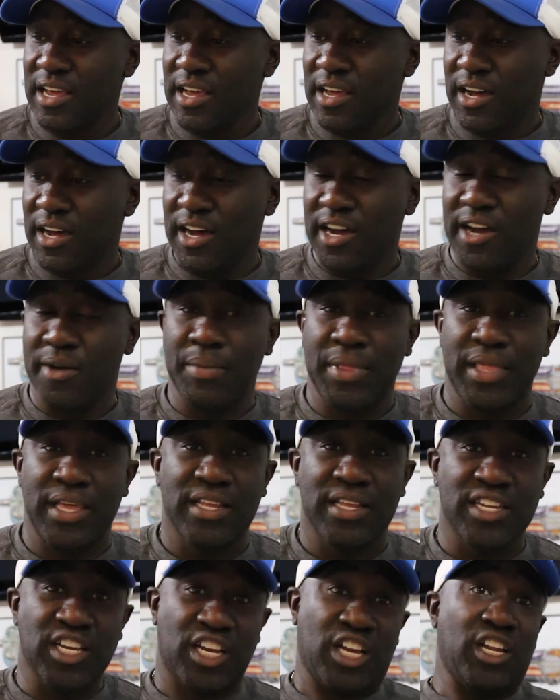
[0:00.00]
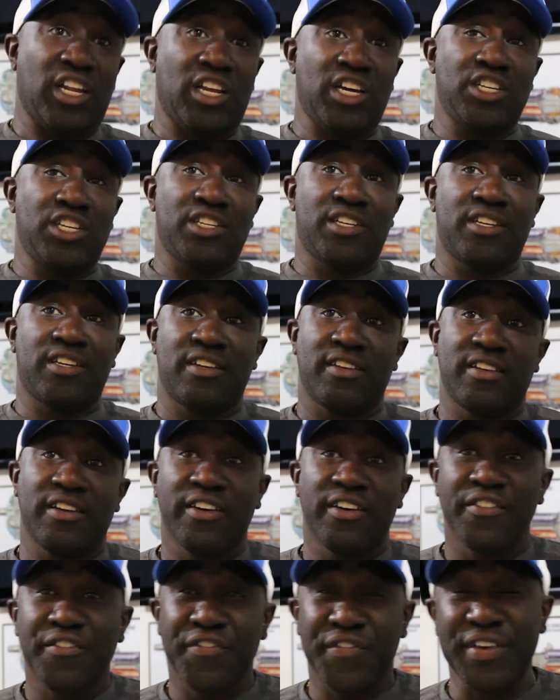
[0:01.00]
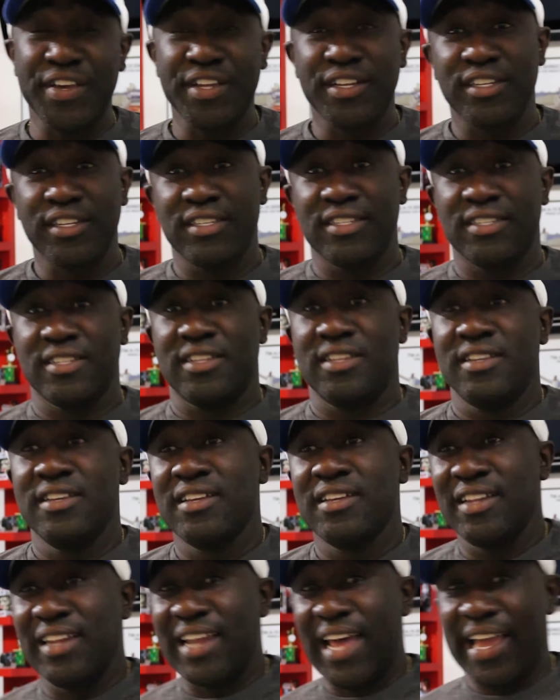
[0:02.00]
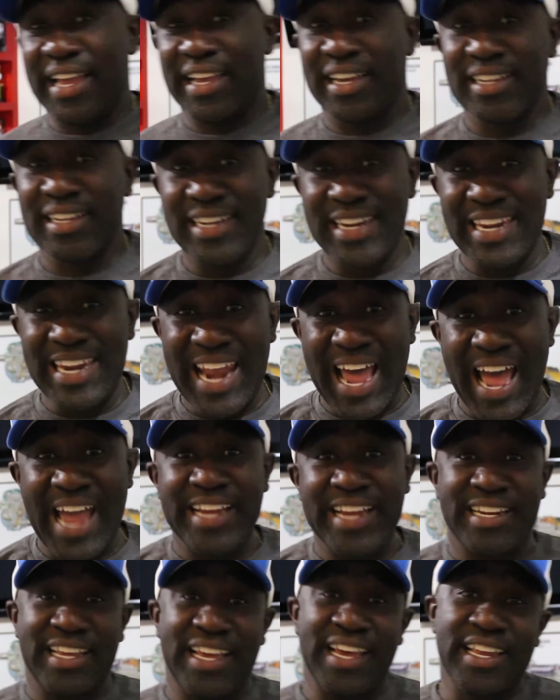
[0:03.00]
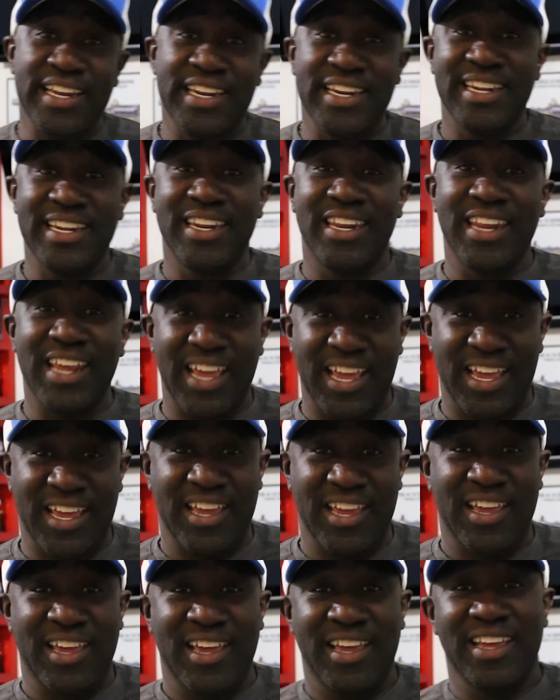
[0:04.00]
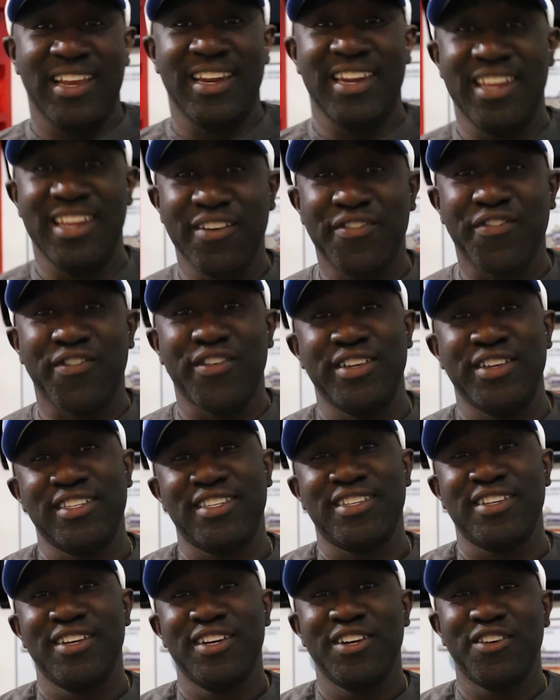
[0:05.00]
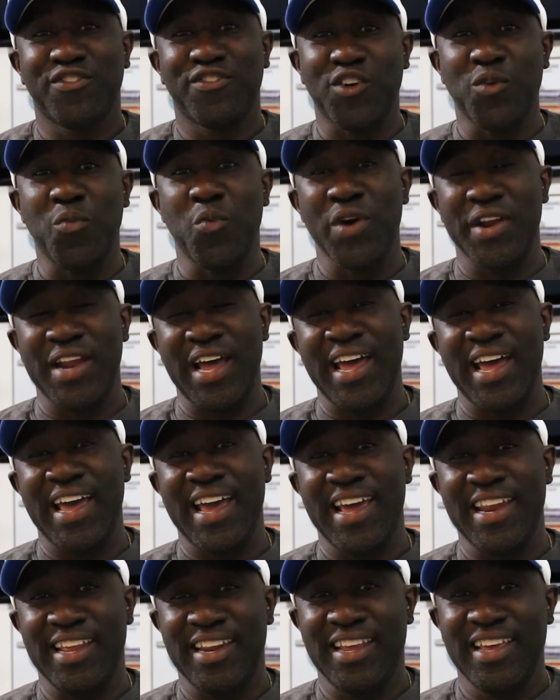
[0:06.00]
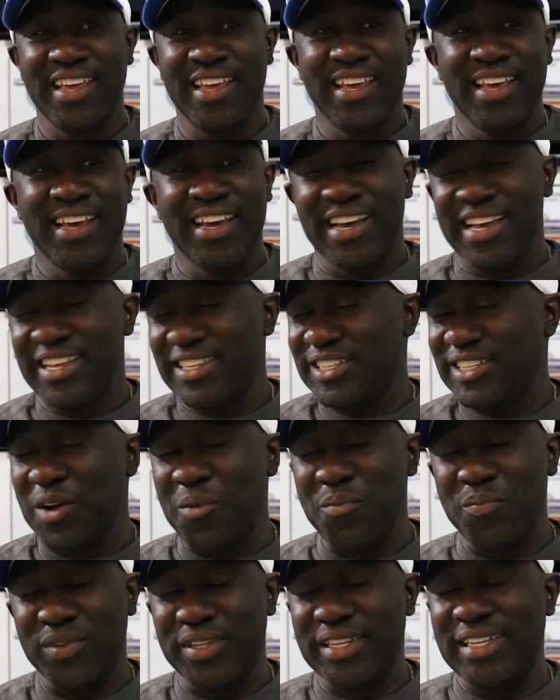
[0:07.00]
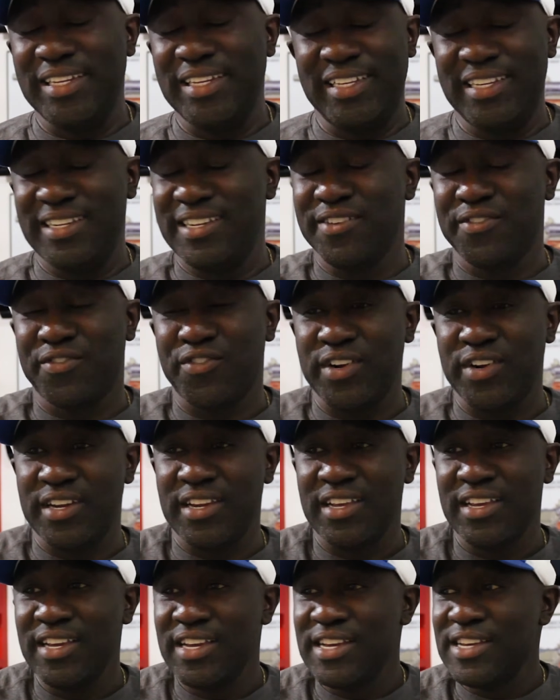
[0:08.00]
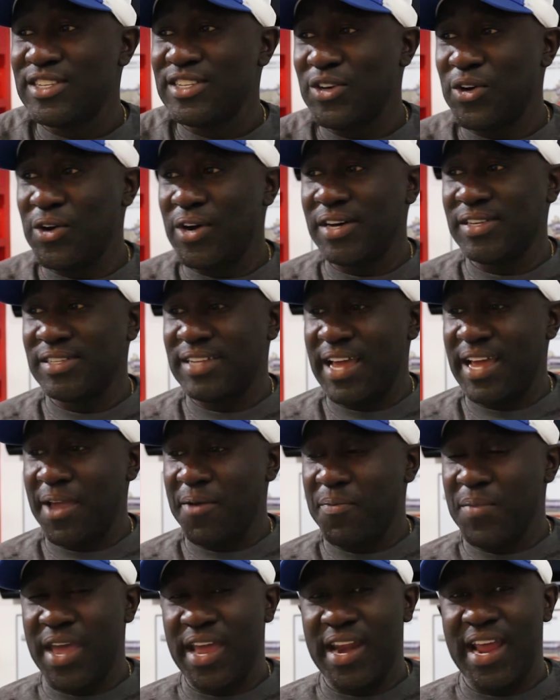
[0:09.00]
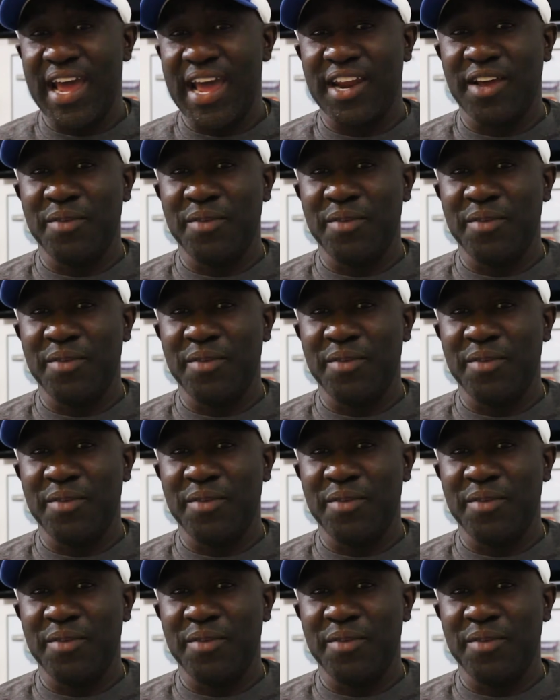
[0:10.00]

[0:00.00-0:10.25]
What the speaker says: The clutch feels like night and day difference from when I had it. It's completely different. So I was like, man, I had